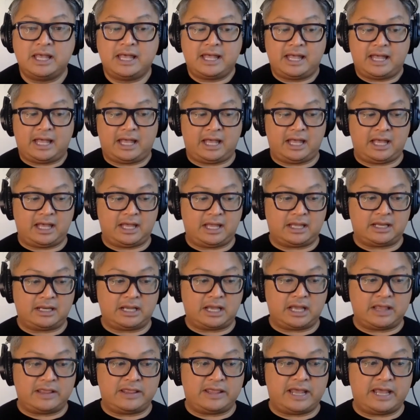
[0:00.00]
and
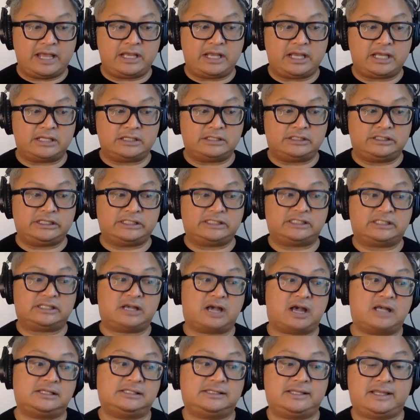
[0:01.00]
they can
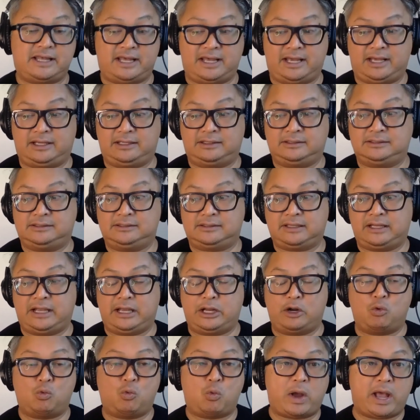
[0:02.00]
discuss things
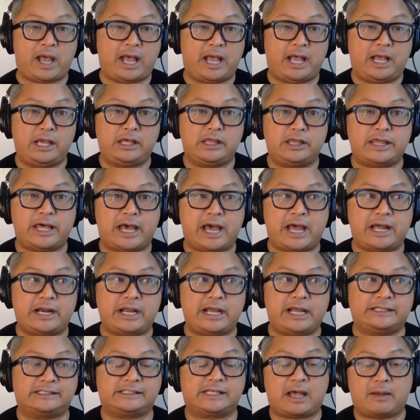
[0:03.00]
in a way that
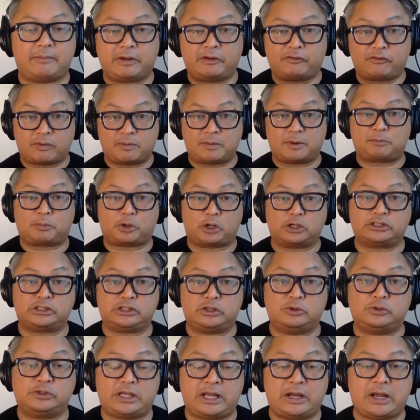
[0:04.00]
it's coming from a person
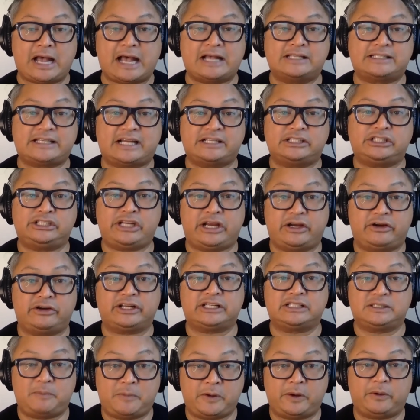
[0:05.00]
who has that shared
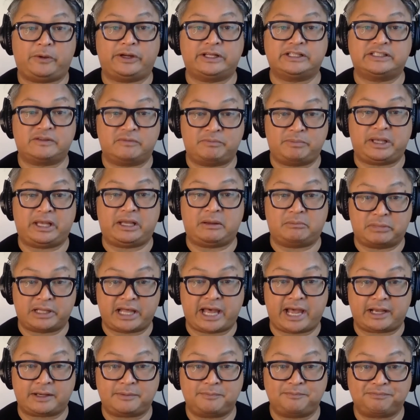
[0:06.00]
experience of being
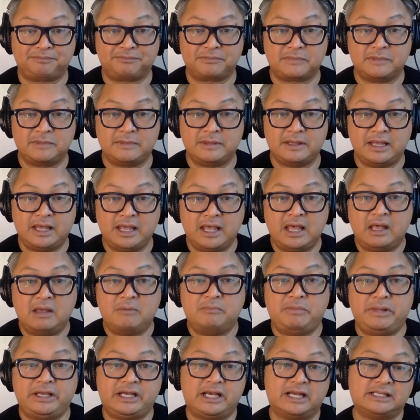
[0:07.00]
black
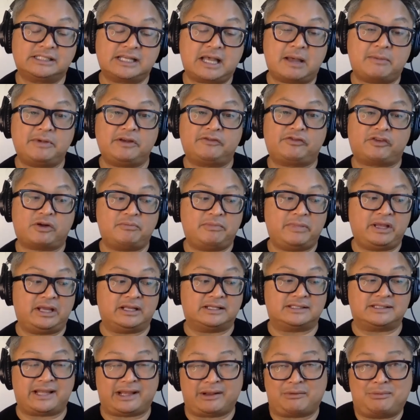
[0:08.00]
mm-hmm. because coming from me
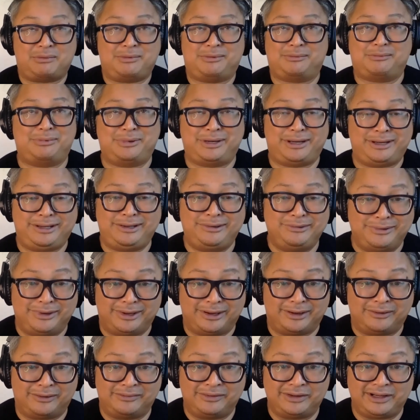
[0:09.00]
it's like well, what do you
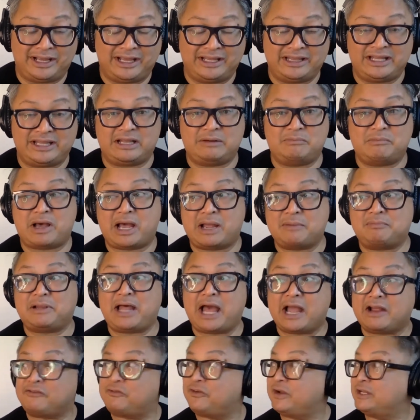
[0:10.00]
know and then my
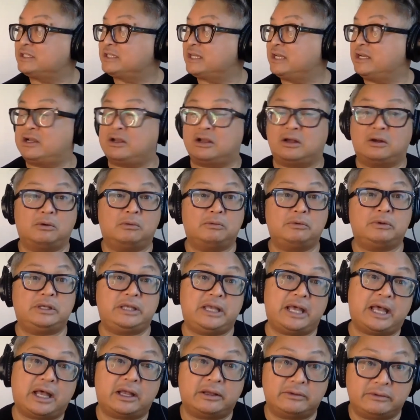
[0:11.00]
black friends can go
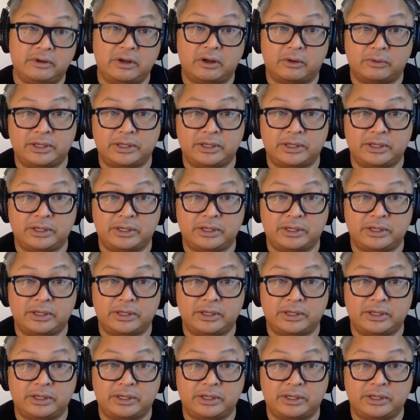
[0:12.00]
yeah no